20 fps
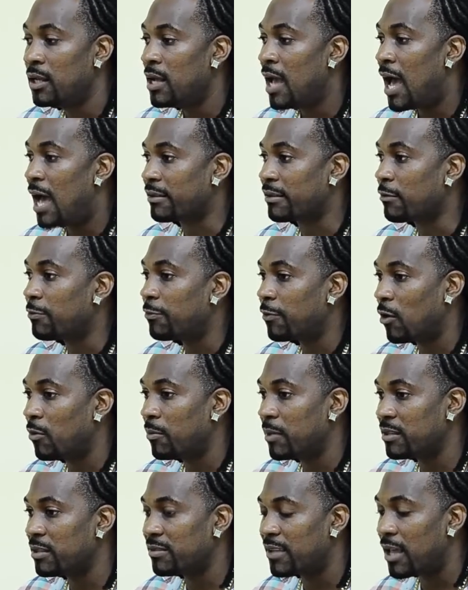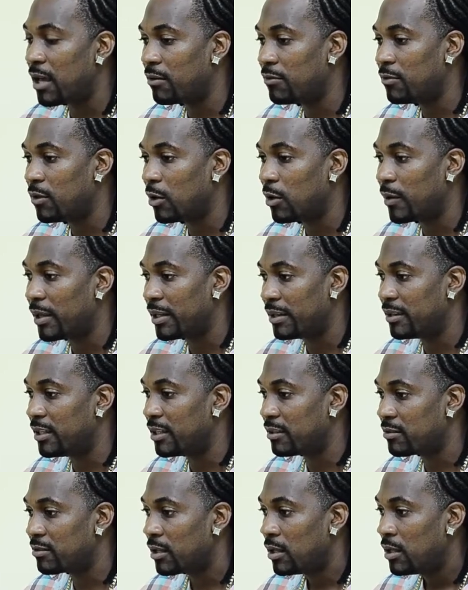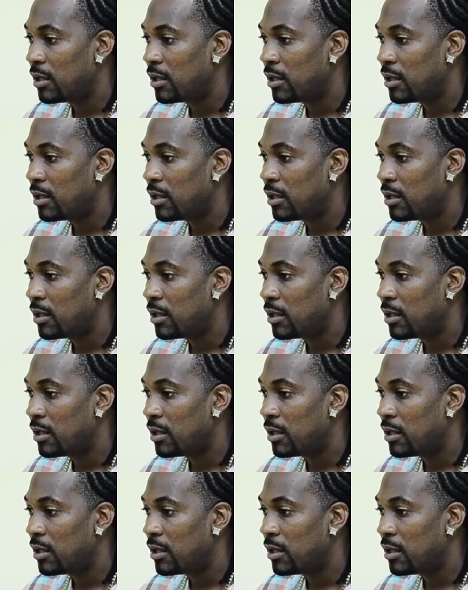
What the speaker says: as I found myself now in this,